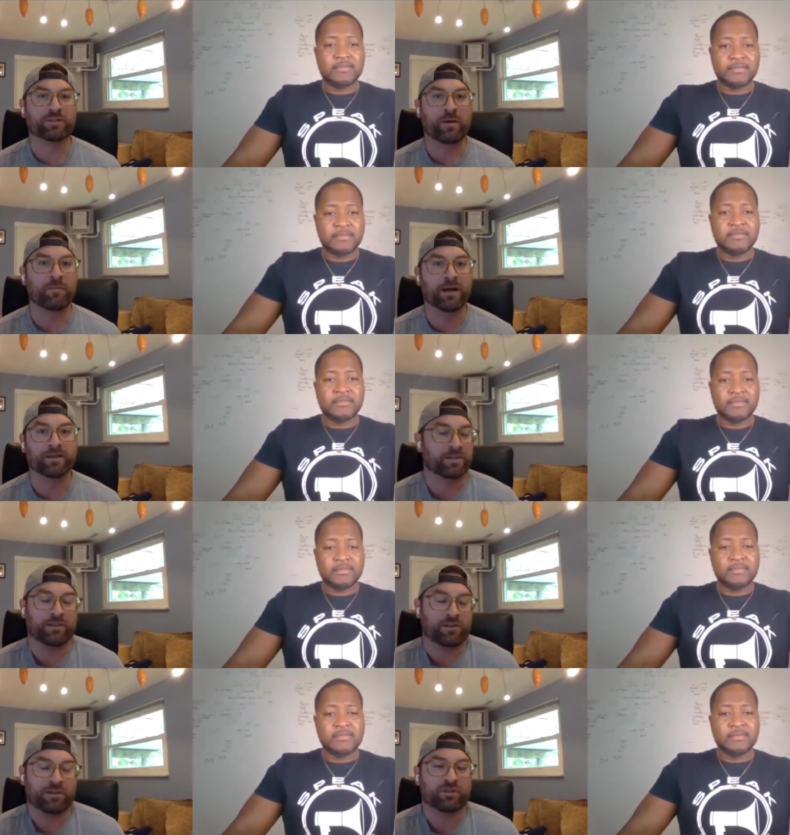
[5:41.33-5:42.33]
Speaker 1: my mind is that
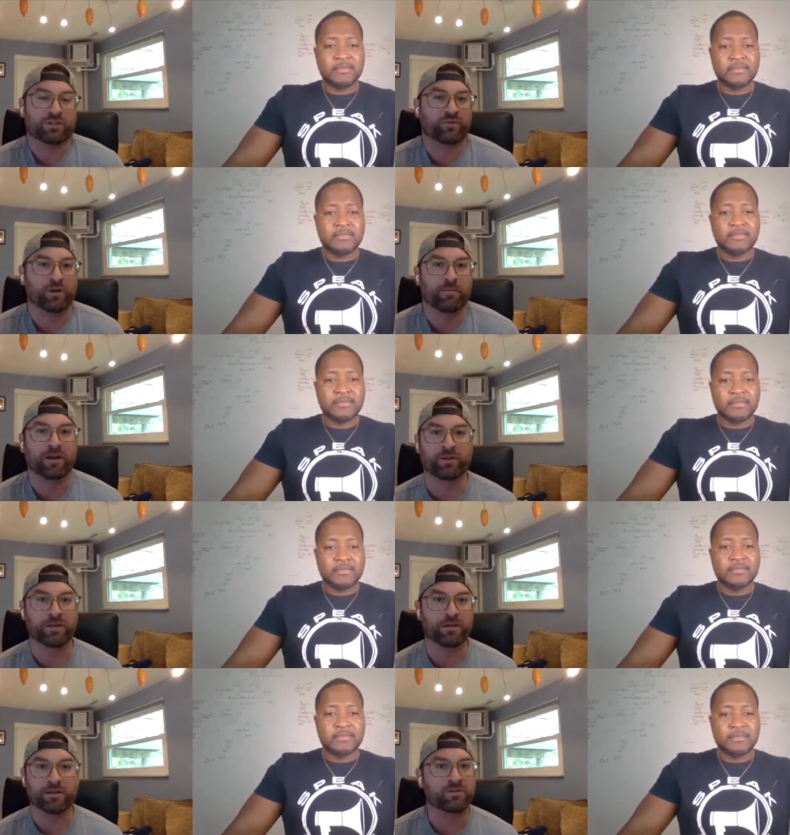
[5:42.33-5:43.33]
they just
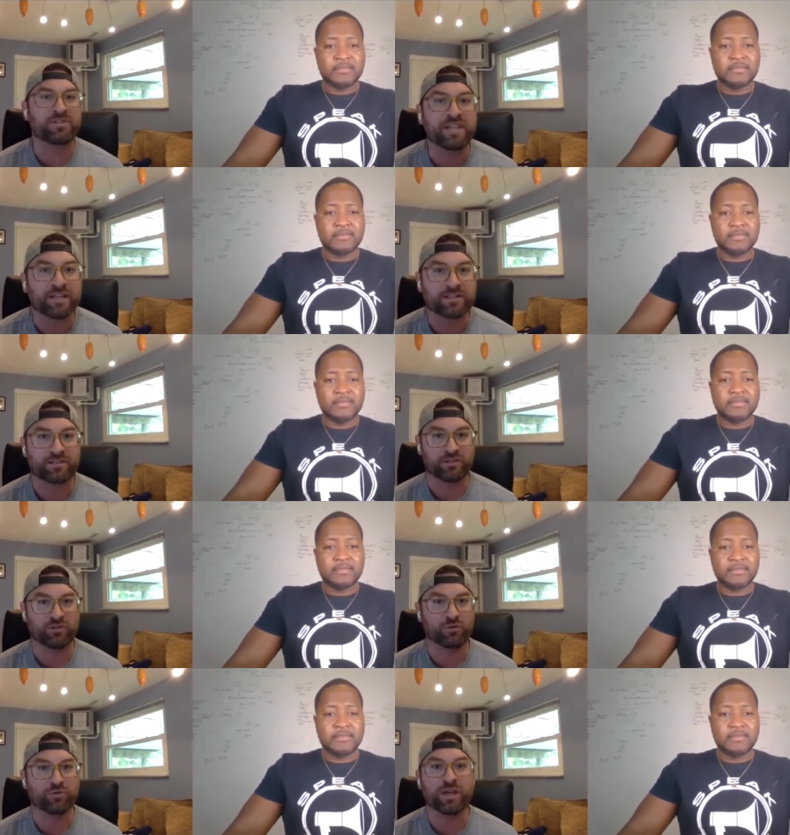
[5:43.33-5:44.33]
fundamentally dissed
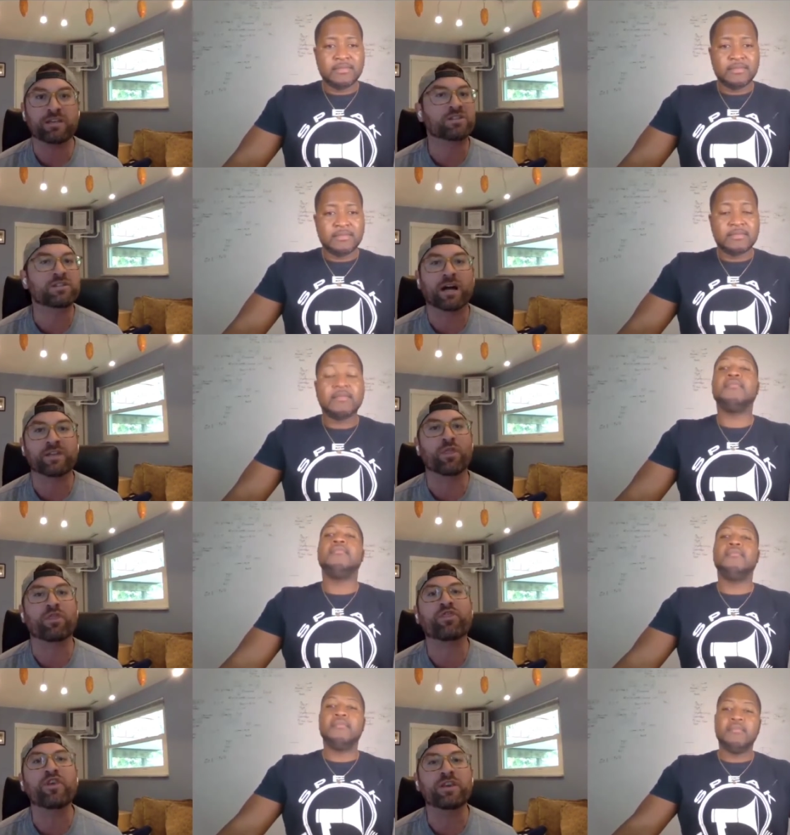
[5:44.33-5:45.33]
you. They did not even
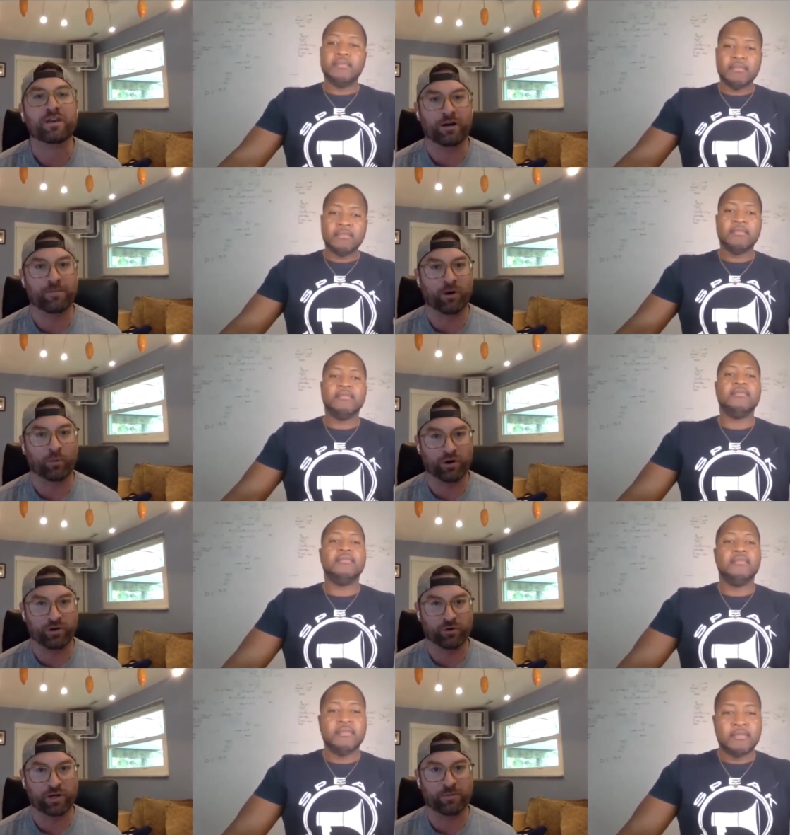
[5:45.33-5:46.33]
think about where you were
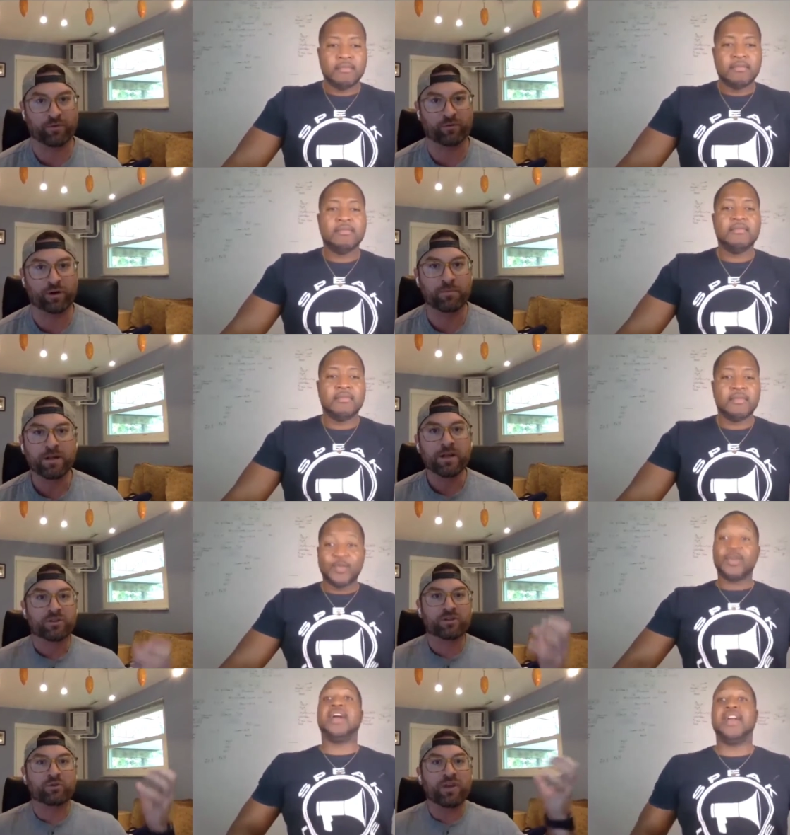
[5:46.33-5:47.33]
coming from.
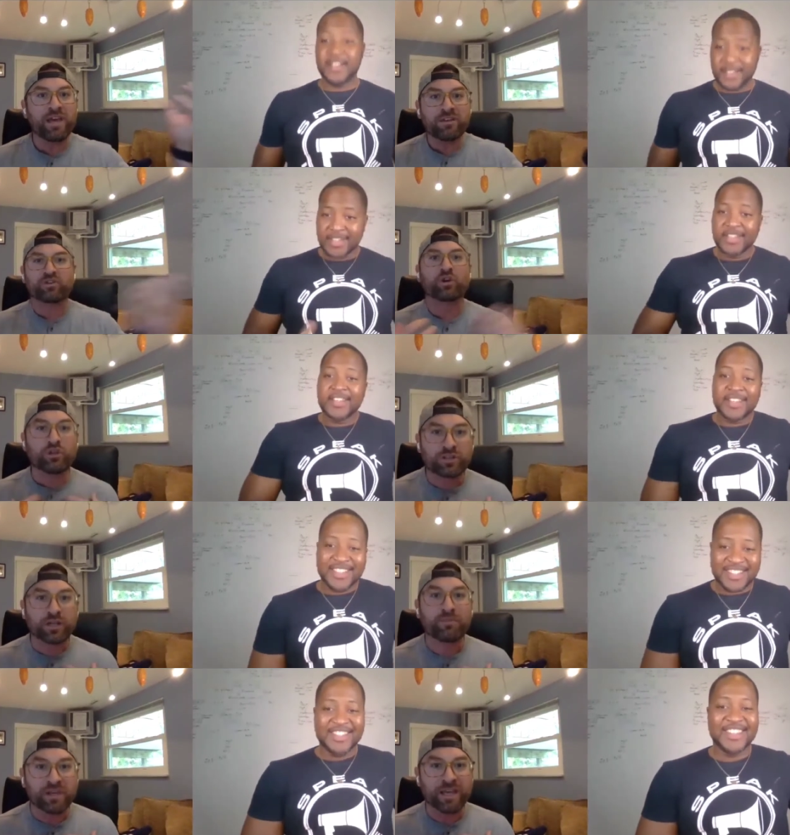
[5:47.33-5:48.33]
So they took
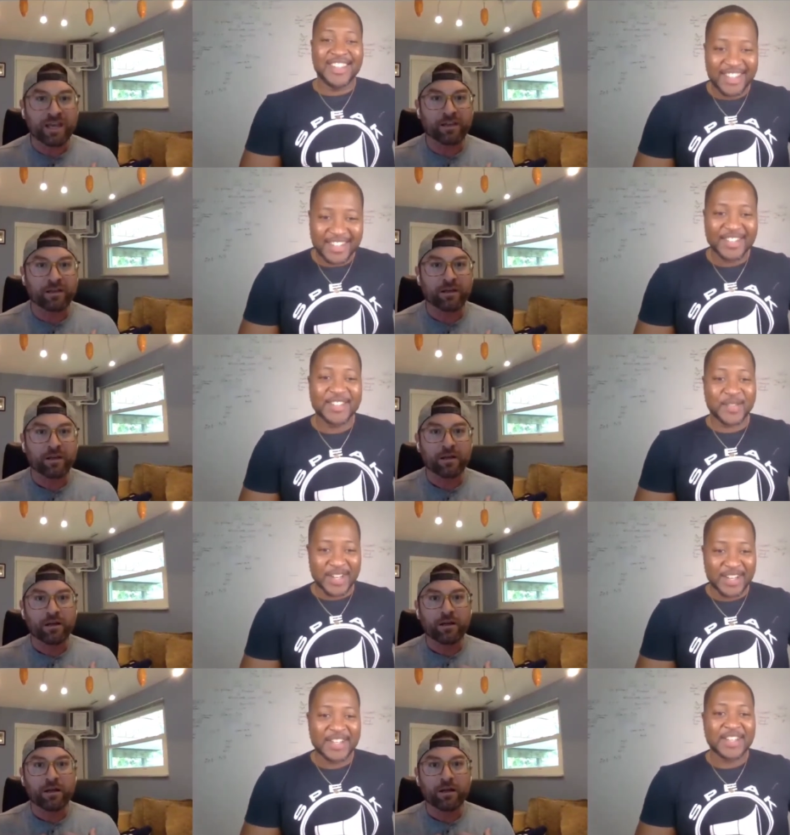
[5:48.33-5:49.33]
something in
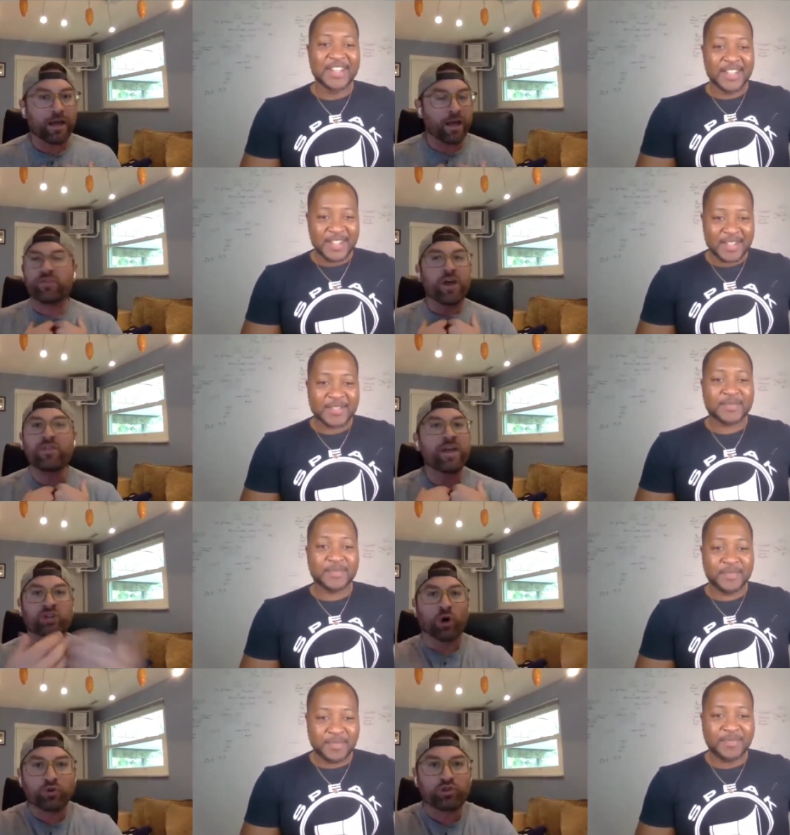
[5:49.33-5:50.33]
and then they
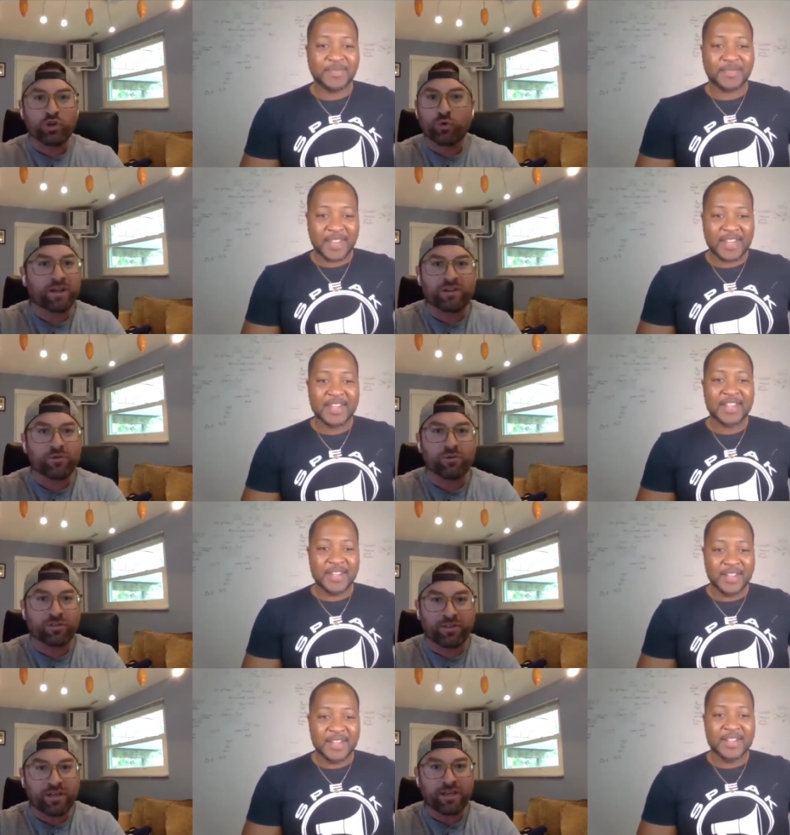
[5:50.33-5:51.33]
told you what you were
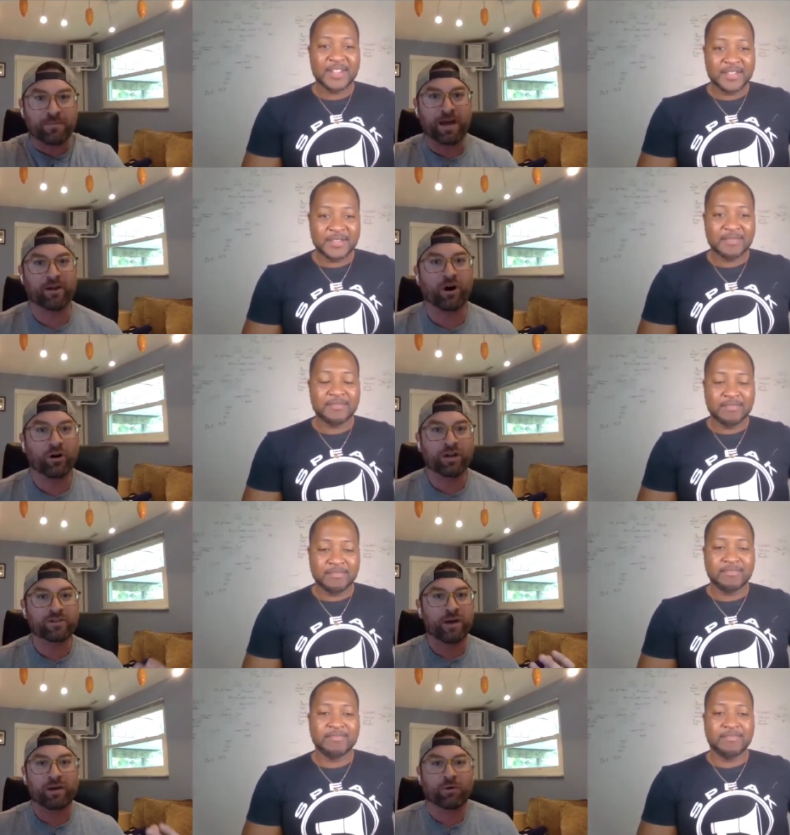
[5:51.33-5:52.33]
thinking about it. All lives
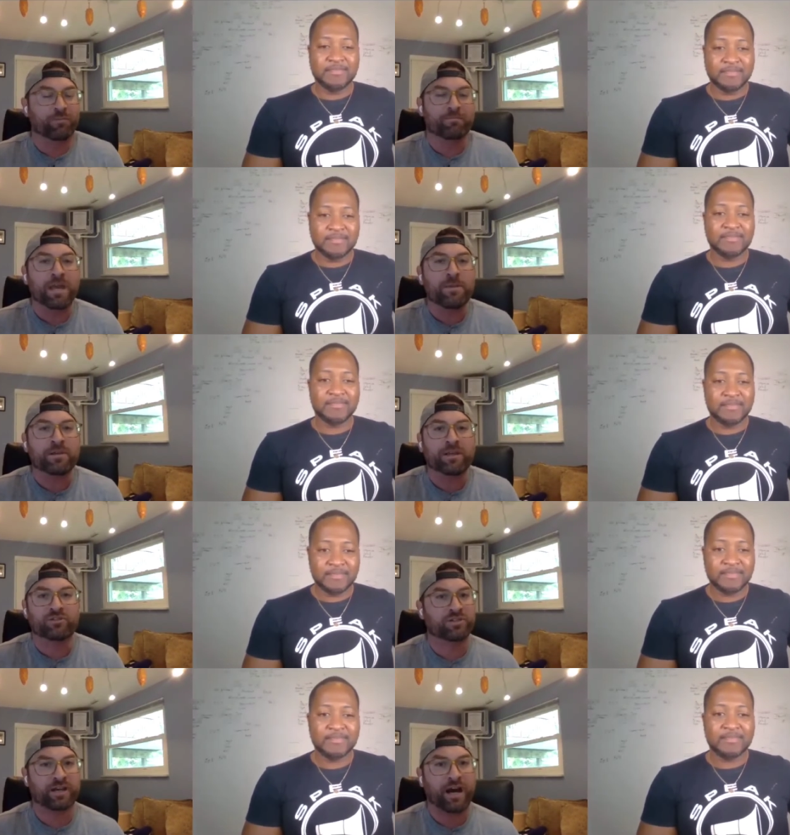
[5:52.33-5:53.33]
matter. Mm. Well, maybe that's just
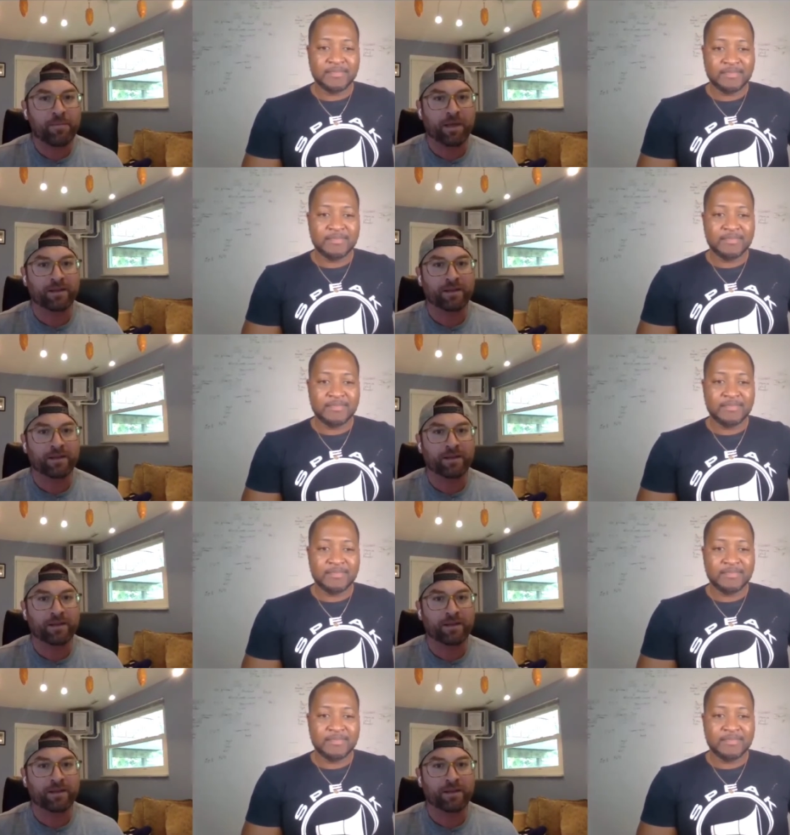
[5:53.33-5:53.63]
a comment.